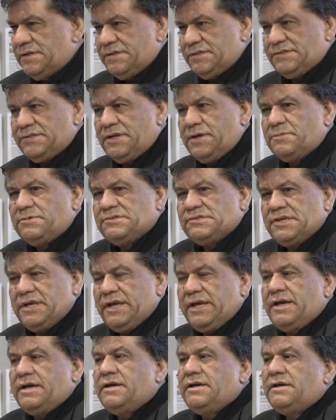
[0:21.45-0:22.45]

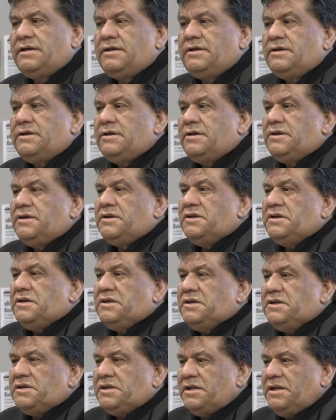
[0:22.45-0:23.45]
Say
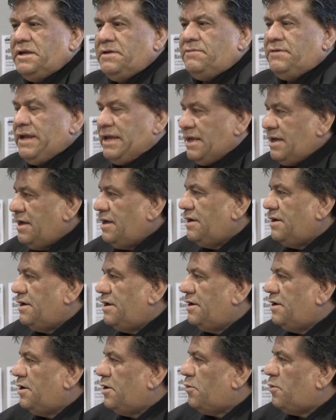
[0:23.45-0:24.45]
good evening.
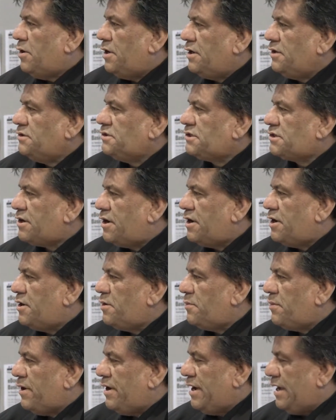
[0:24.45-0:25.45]
I want to
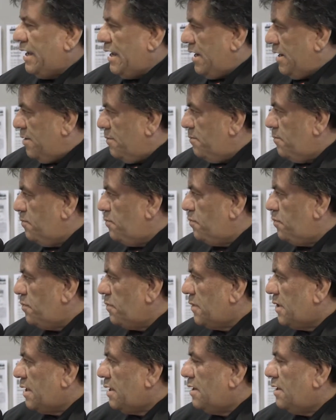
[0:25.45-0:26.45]
start by
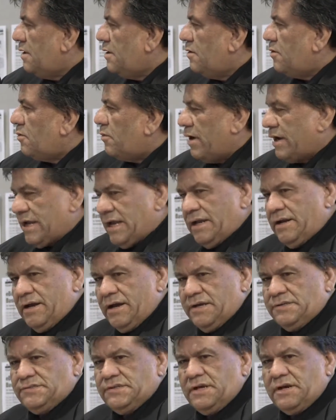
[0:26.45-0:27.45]

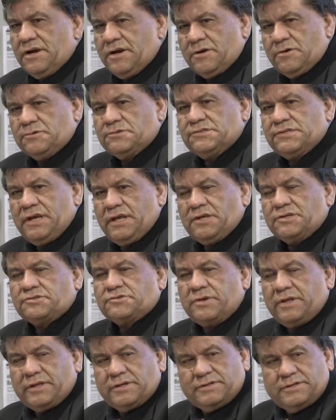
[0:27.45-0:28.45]
recognizing our Coast
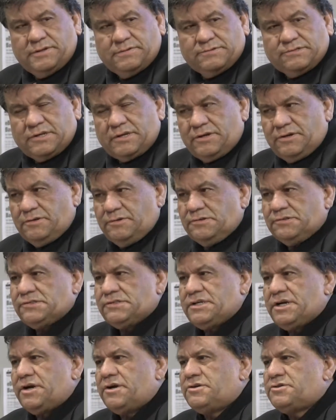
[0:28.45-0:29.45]
relatives on
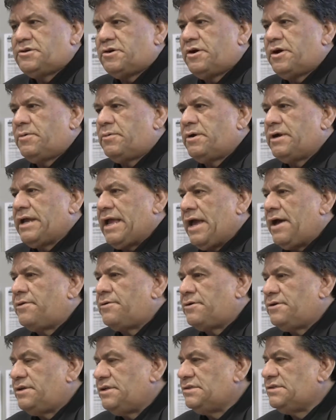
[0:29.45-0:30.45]
whose territory we're
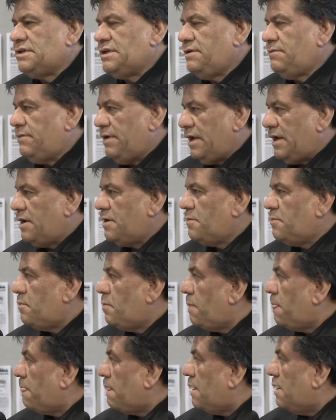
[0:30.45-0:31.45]
gathered this evening.
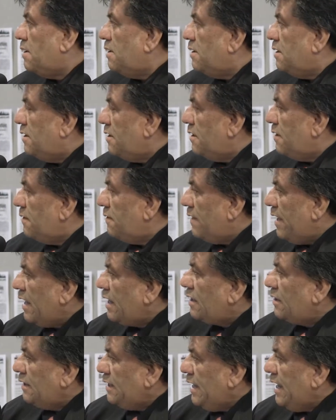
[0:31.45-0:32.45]

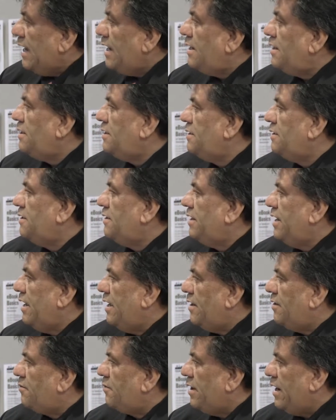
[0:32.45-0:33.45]
Thank Leah
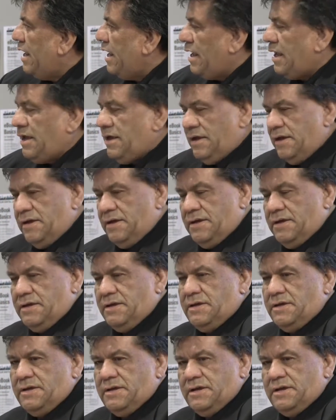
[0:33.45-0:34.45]
and Renee
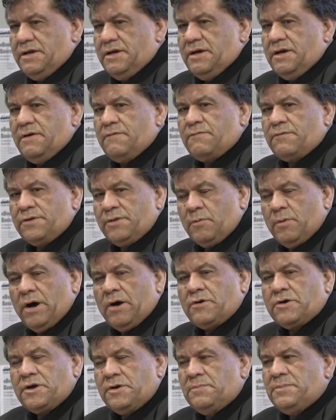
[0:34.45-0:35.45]
for the
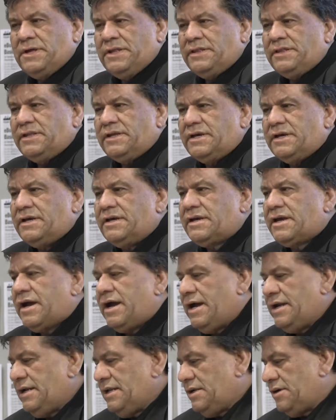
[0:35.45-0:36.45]
welcome and the
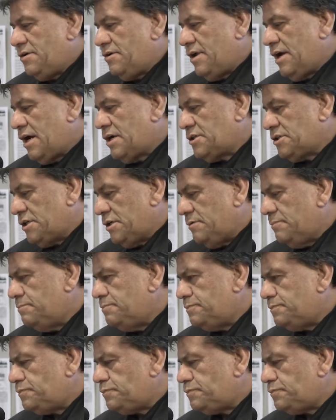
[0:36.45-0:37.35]
kind introduction.